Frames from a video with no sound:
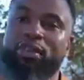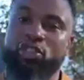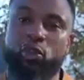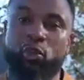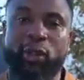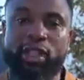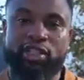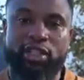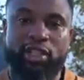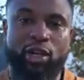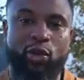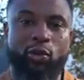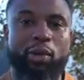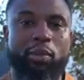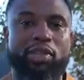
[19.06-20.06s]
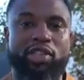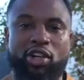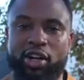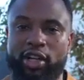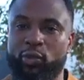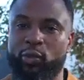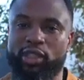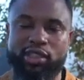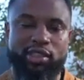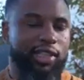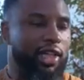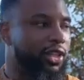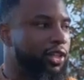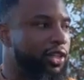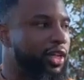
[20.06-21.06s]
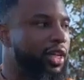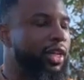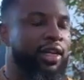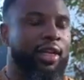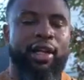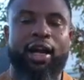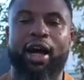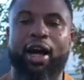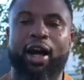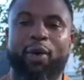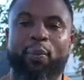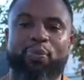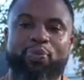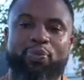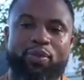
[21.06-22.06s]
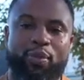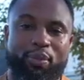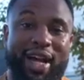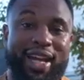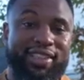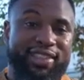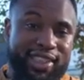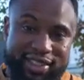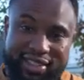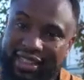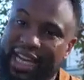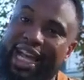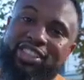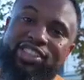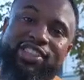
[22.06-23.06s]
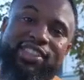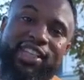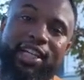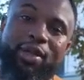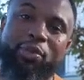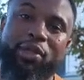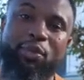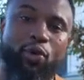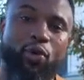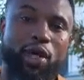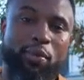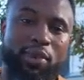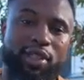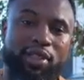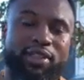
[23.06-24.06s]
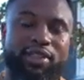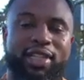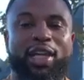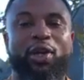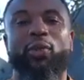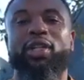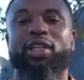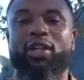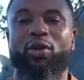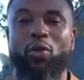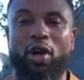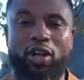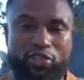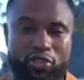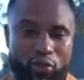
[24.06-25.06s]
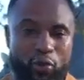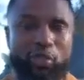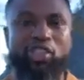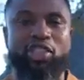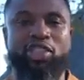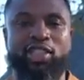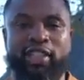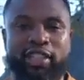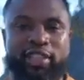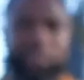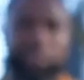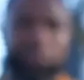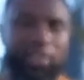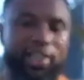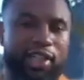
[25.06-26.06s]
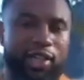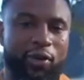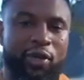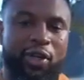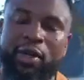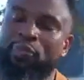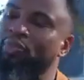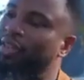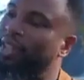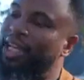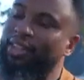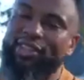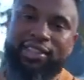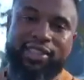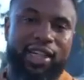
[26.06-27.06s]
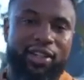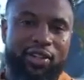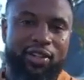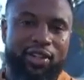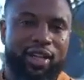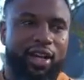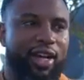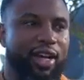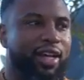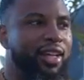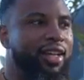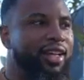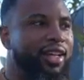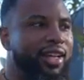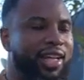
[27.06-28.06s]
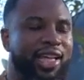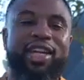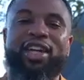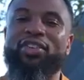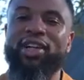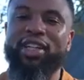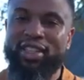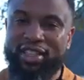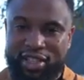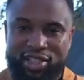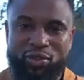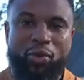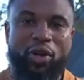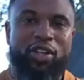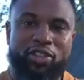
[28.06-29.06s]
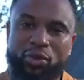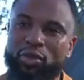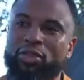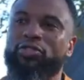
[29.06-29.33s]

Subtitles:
2 weeks ago, and we've been talking with the seller. My assistant actually set up an appointment, and we did a walkthrough, which you're seeing in this video. Now, the seller, he agreed to let us walk through and